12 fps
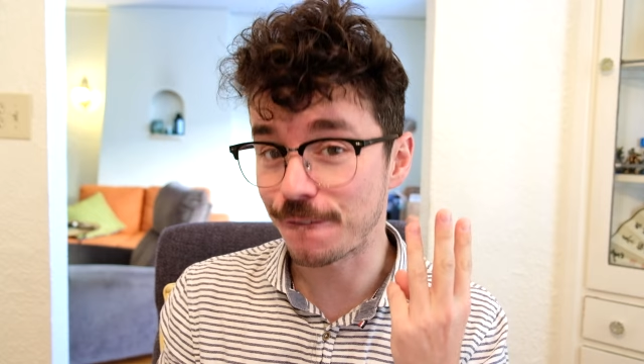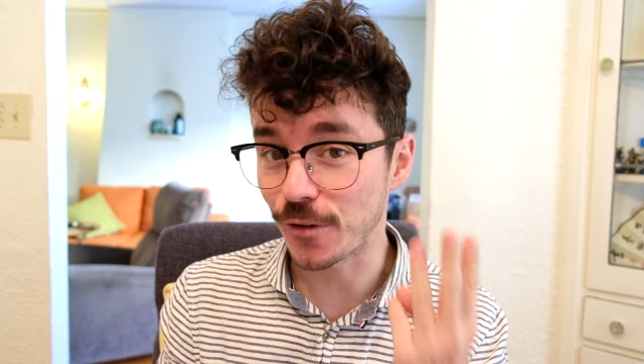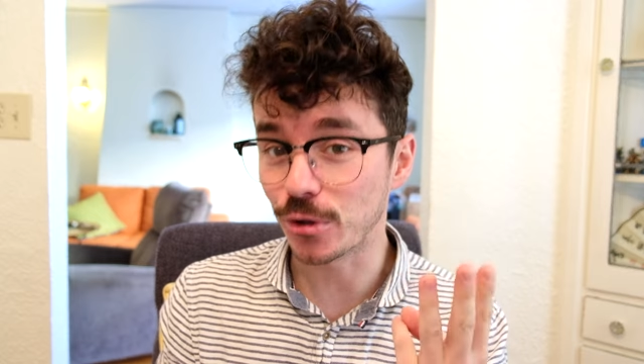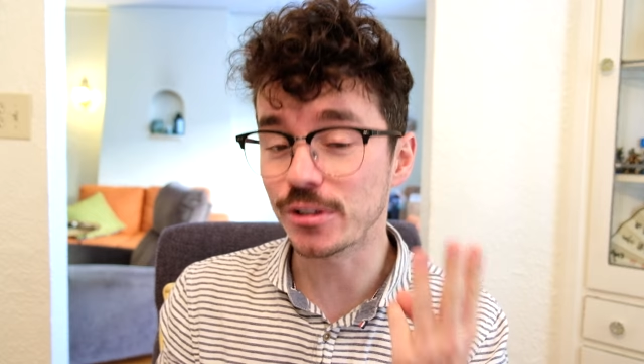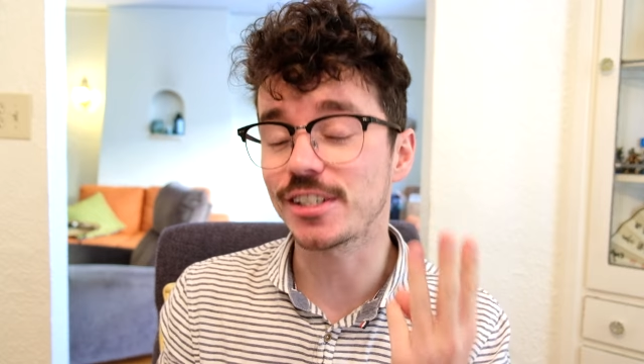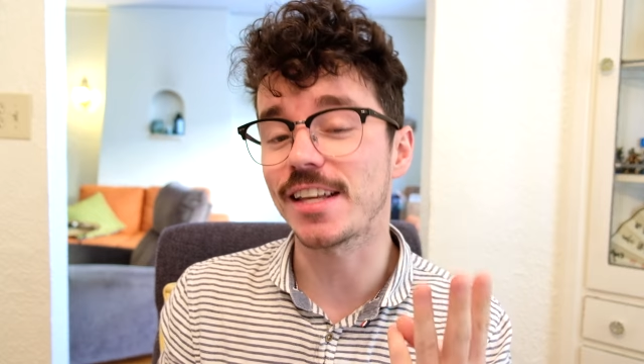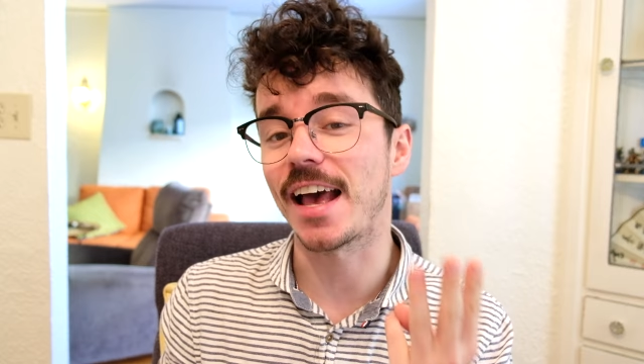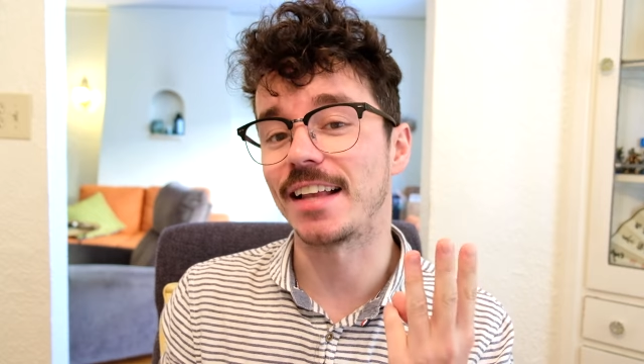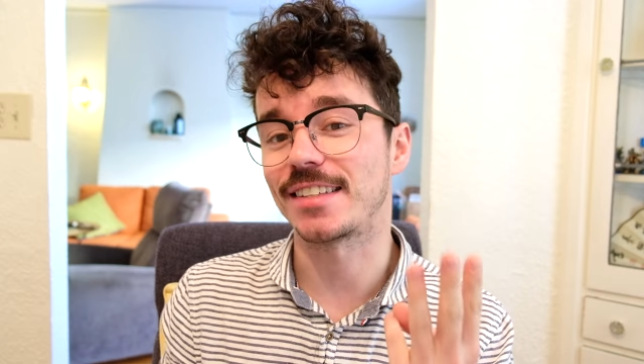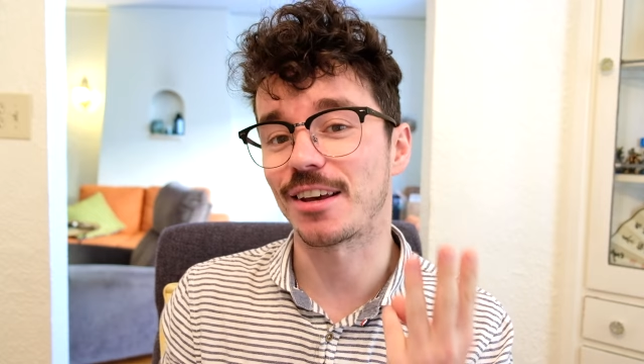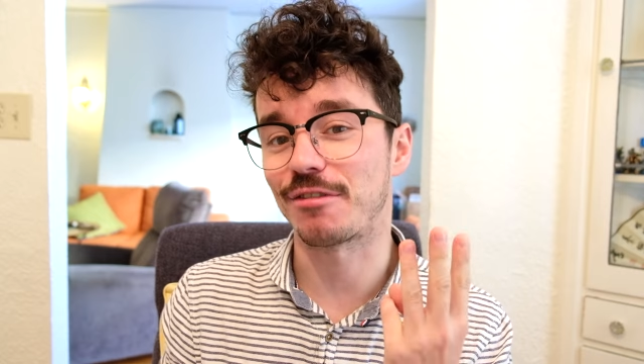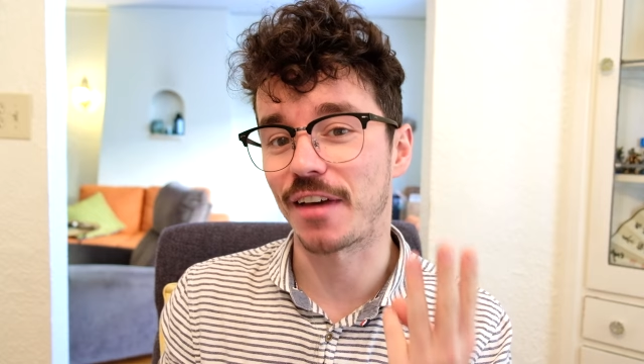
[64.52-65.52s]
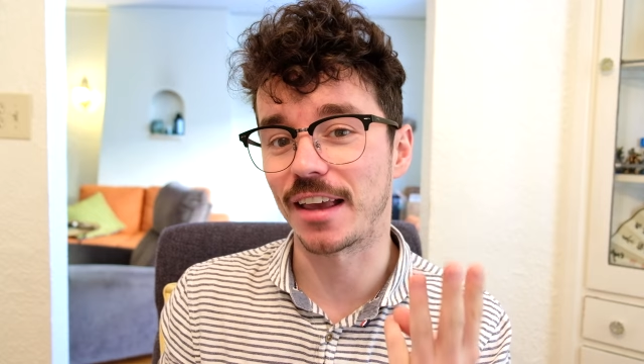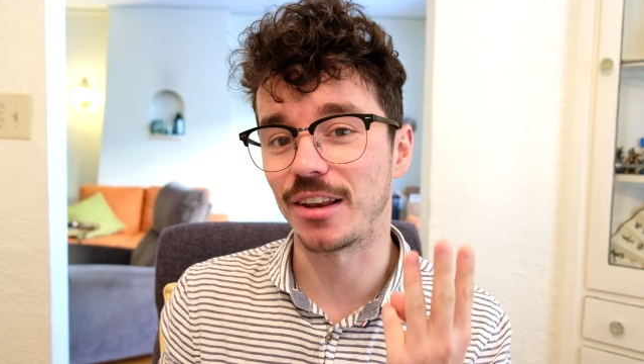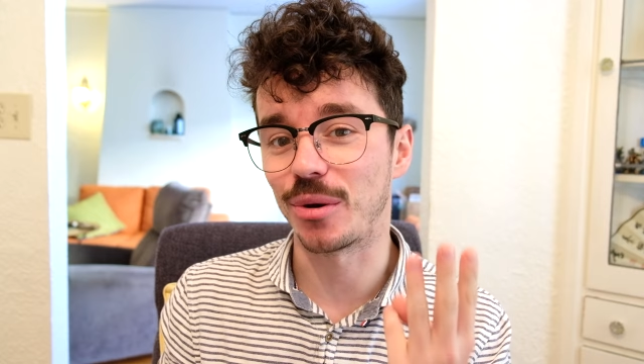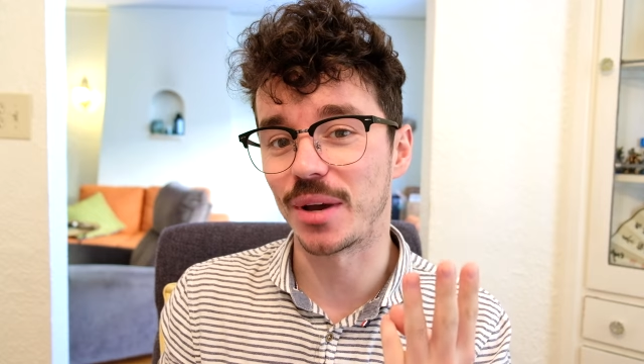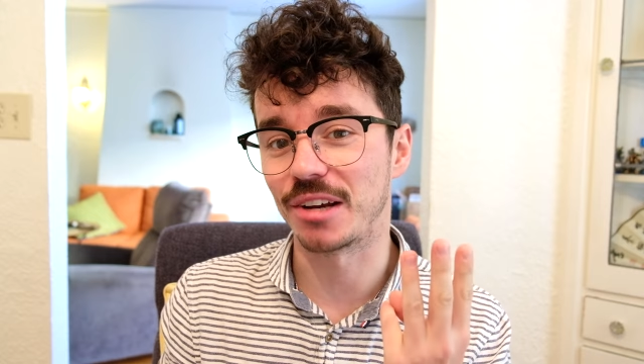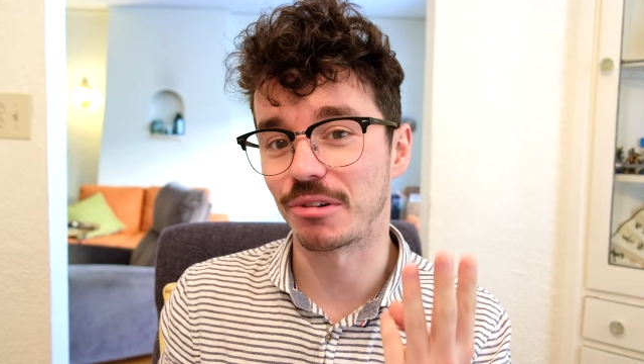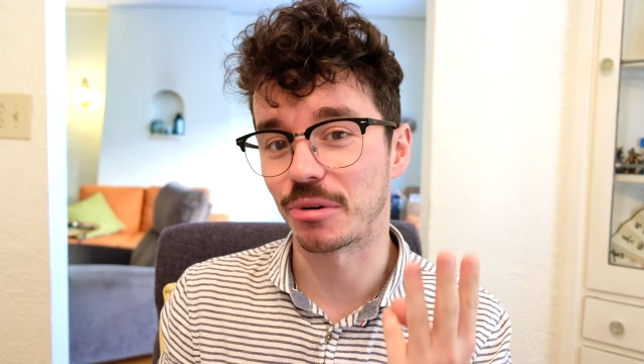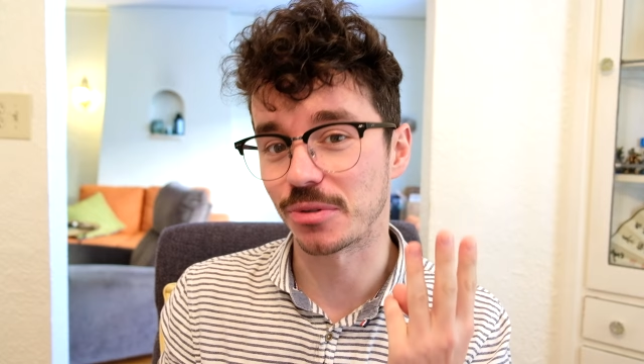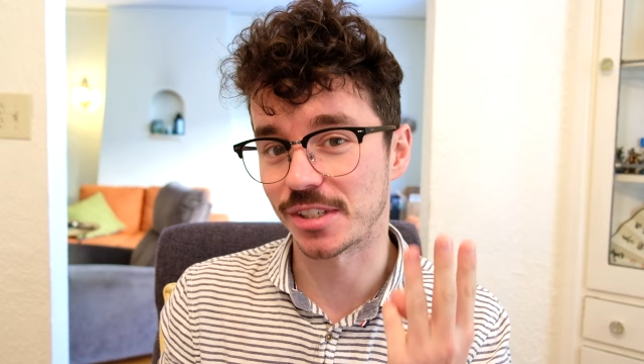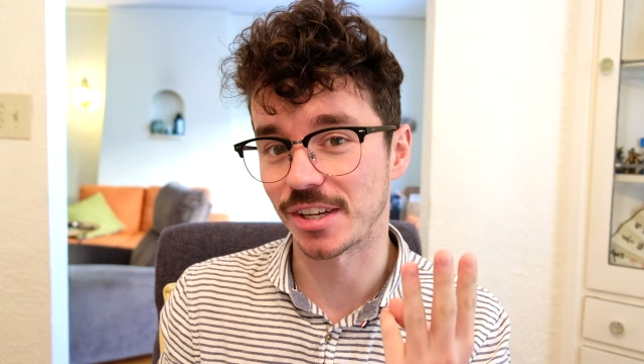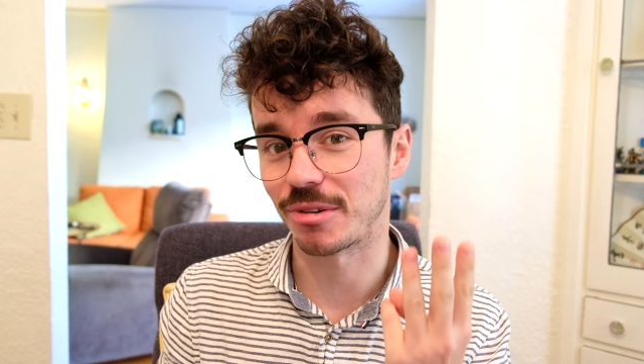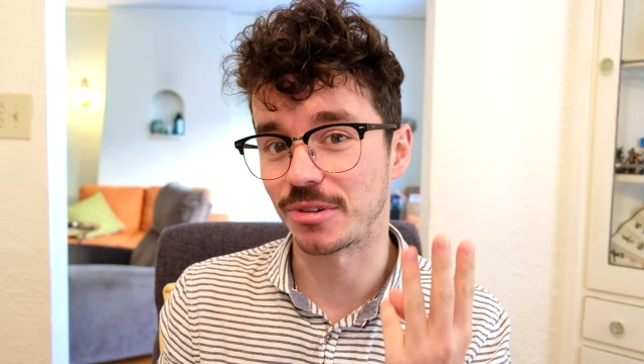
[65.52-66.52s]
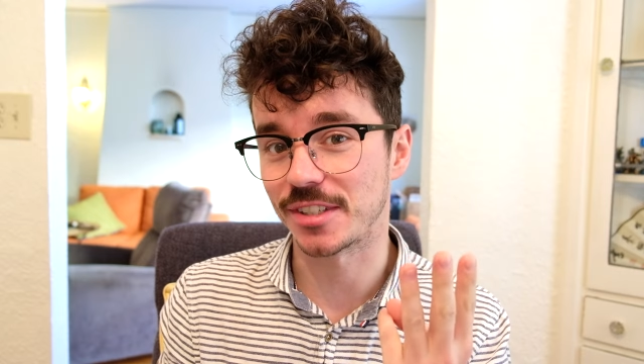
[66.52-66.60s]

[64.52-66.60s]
full set of Halo Heroes Series